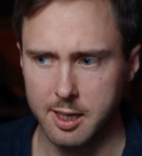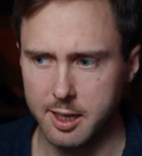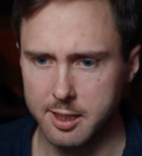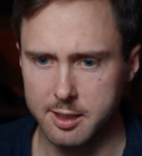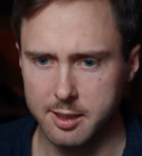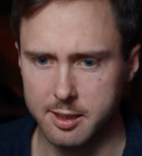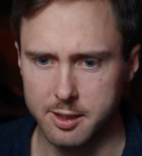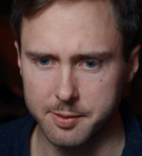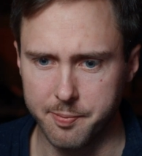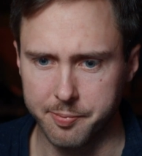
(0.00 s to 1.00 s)
And
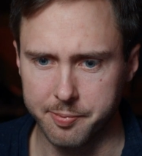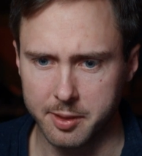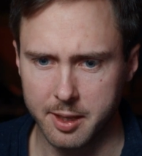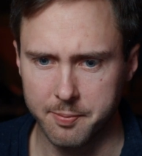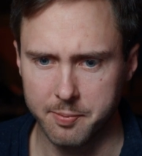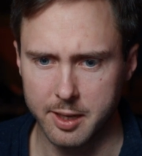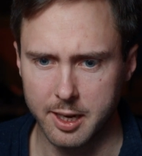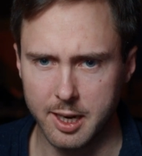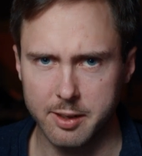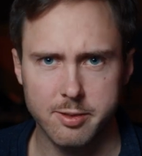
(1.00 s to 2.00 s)

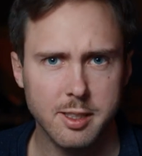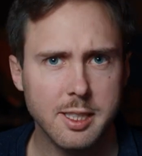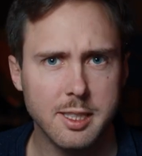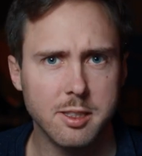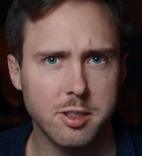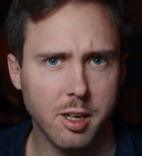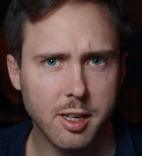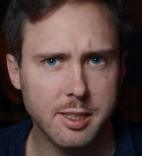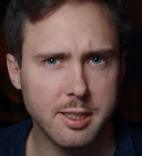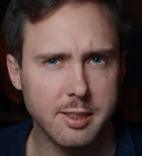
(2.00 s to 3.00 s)
I really
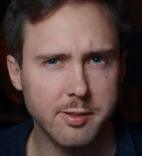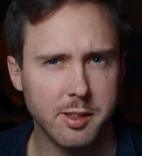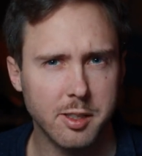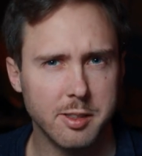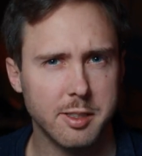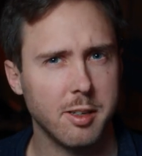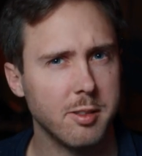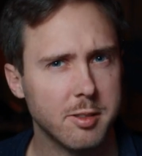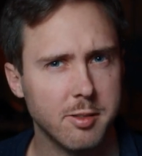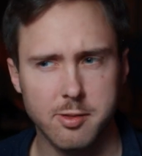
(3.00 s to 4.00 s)
enjoyed it, even though it
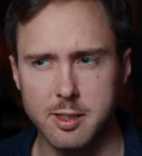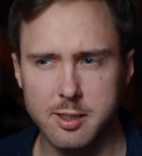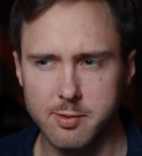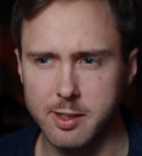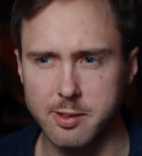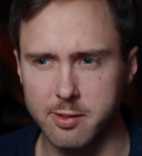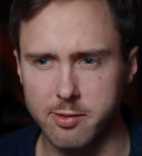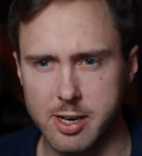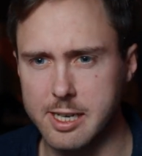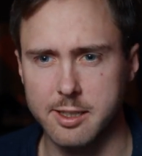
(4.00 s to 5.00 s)
also feels very
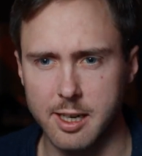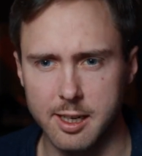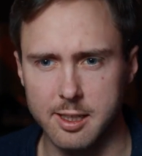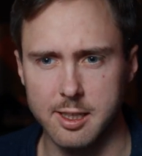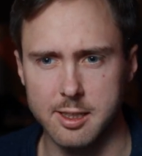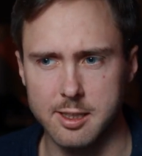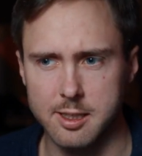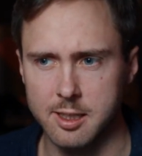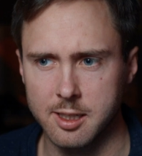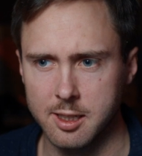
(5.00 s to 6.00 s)
fragile, and